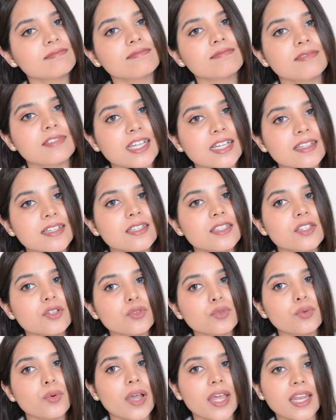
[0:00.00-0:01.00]
does it
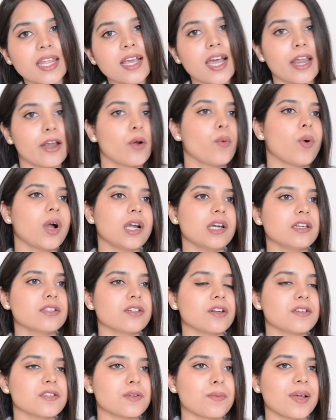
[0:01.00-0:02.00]
do any kind of wonders
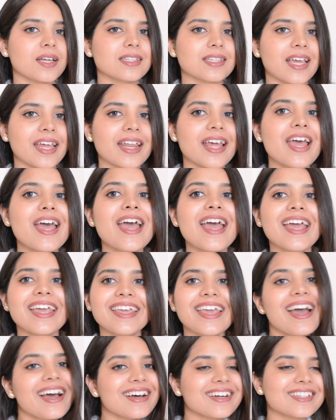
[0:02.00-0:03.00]
onto my skin.
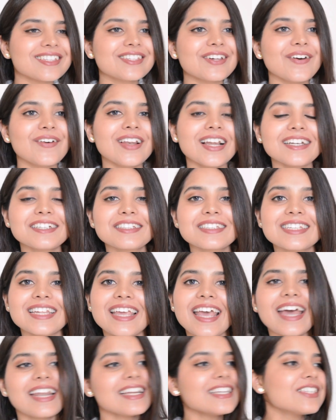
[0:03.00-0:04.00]
Yeah, so let's
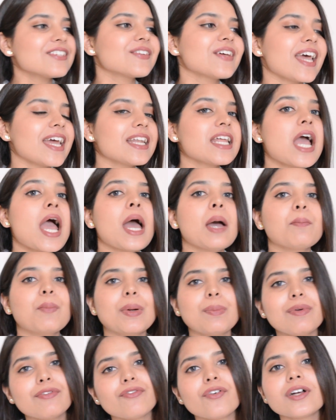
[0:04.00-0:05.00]
get into it.
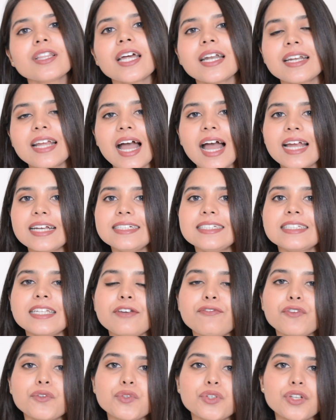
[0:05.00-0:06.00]
But before that, guys,
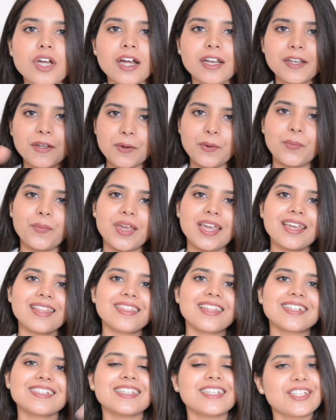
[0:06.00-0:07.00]
if you do not know
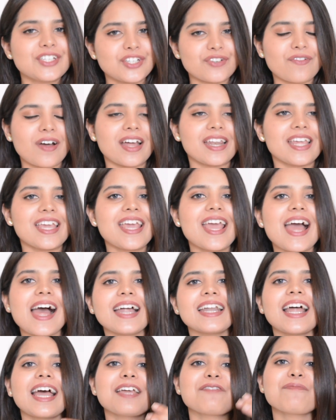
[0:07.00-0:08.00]
me, this is Shivani
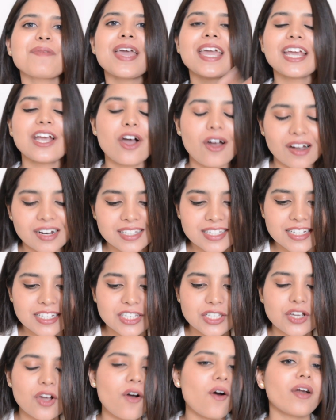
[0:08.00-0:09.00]
and I make
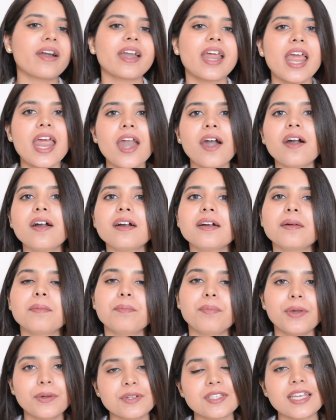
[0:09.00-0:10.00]
content on
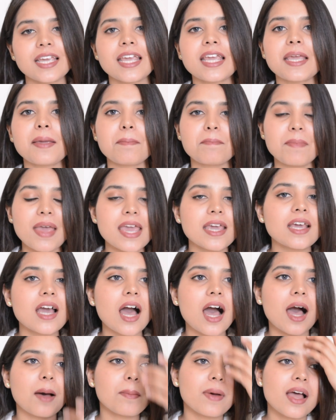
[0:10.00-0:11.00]
hair, beauty,
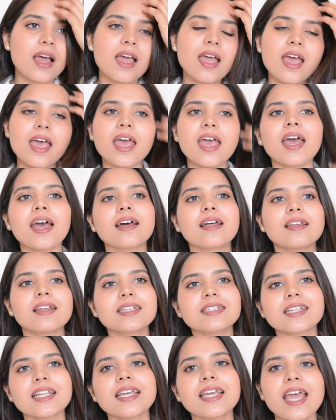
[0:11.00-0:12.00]
makeup, and
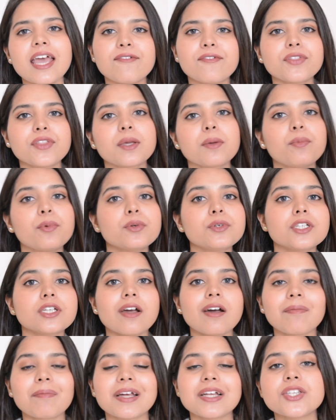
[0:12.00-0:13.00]
it's like everything
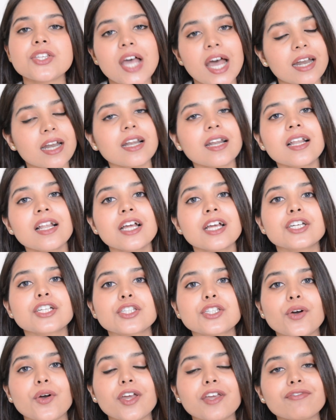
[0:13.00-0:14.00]
beauty on my channel.
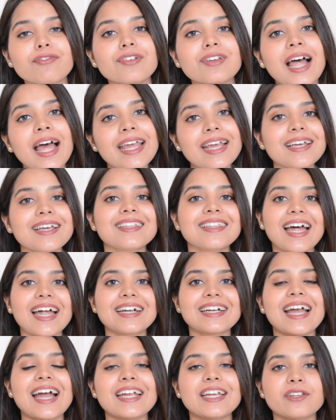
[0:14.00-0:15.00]
So if you like
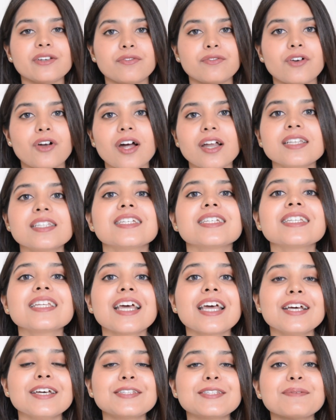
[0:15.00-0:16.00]
that kind of
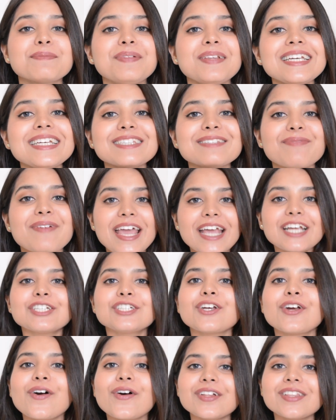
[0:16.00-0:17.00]
content, so please make
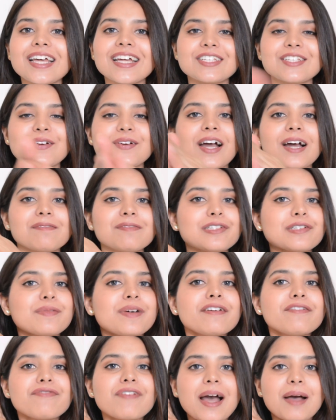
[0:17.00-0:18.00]
sure that you come to
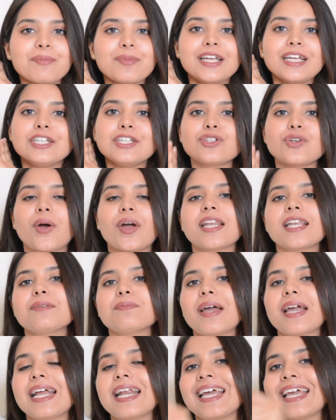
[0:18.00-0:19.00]
my family, join it
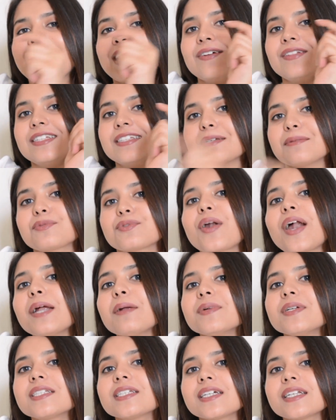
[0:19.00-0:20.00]
by clicking on the subscribe
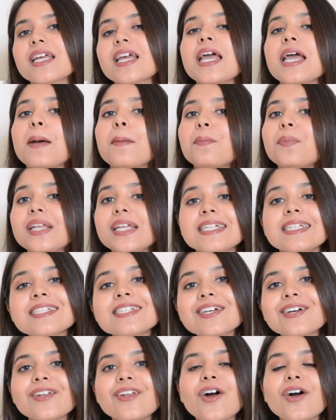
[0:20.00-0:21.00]
button. Please
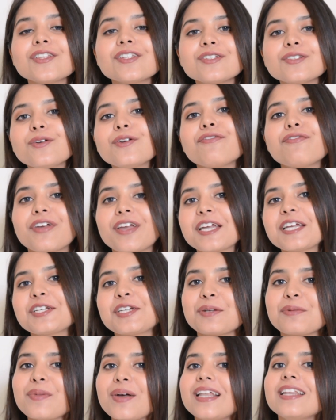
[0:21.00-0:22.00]
turn on the
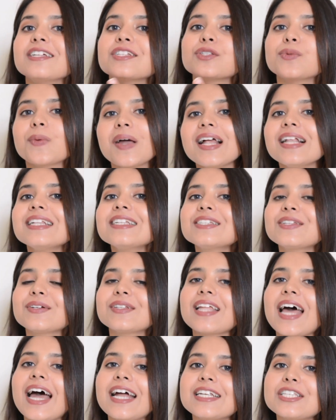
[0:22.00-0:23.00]
notification bell as well so
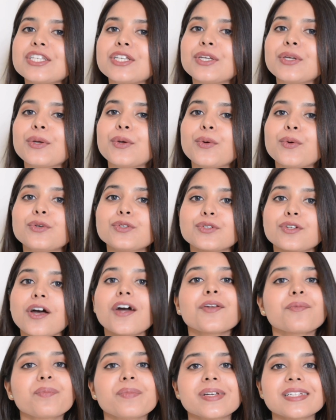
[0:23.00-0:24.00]
that you do
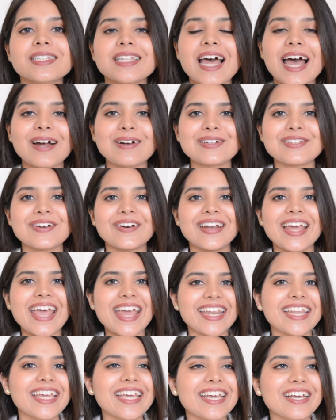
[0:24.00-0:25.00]
not miss out on
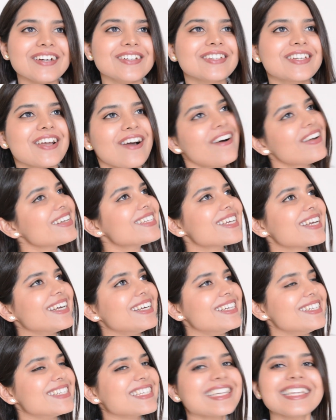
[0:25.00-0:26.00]
any good
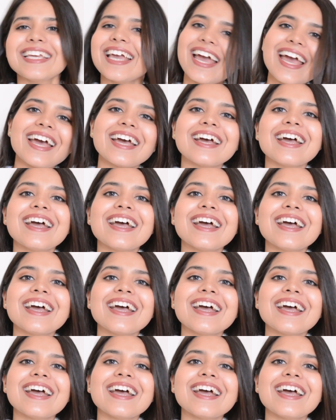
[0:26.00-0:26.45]
content. Yeah,